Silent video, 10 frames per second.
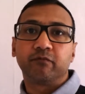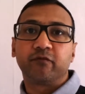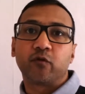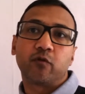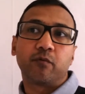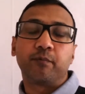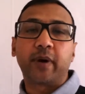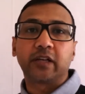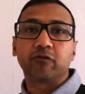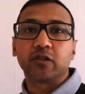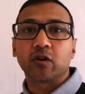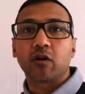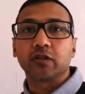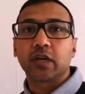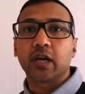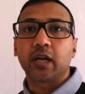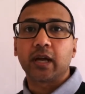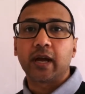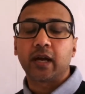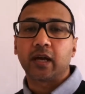for battery charging
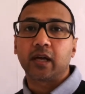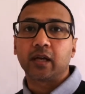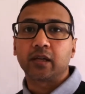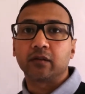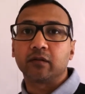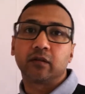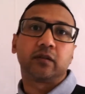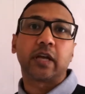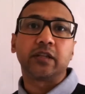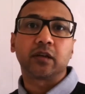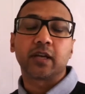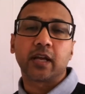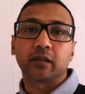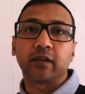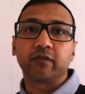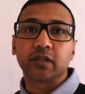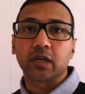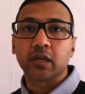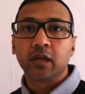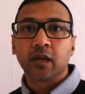and data connectivity.